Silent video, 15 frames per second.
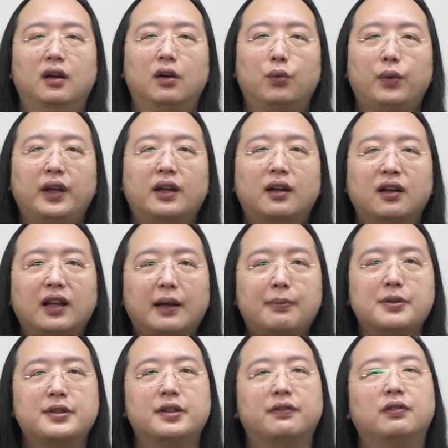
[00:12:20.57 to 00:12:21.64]
we
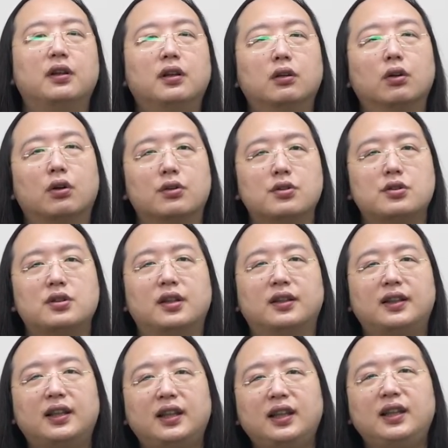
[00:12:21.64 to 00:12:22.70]
collaboratively launched the
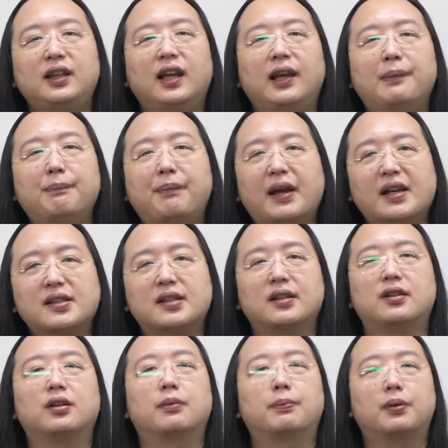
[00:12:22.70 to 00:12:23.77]

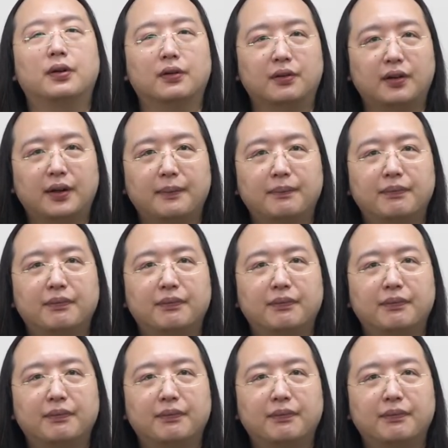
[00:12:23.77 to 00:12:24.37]
T-Ambassador program,